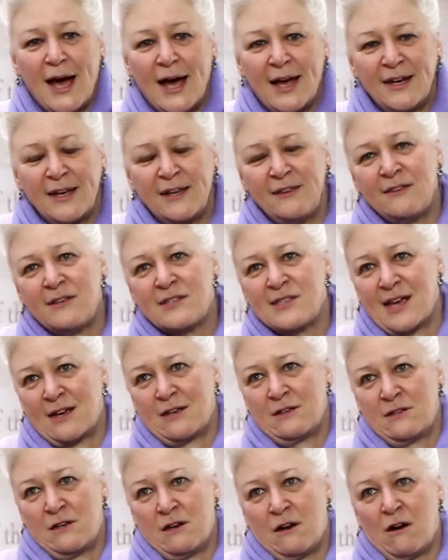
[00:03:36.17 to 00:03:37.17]
And in the
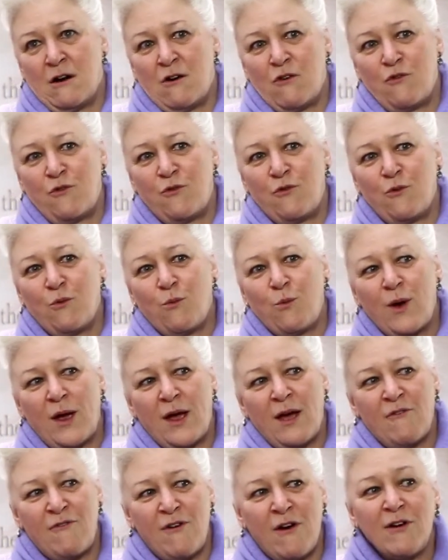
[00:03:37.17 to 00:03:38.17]
second half,
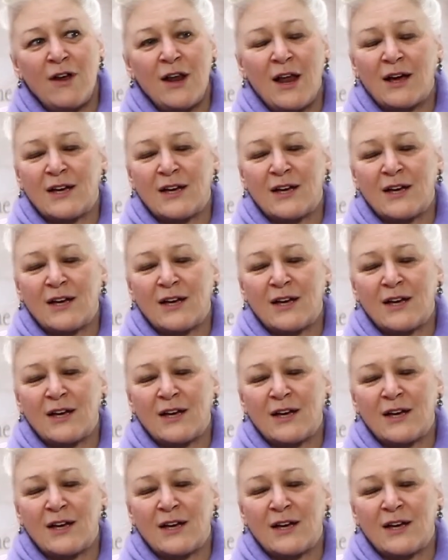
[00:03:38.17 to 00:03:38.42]
we're very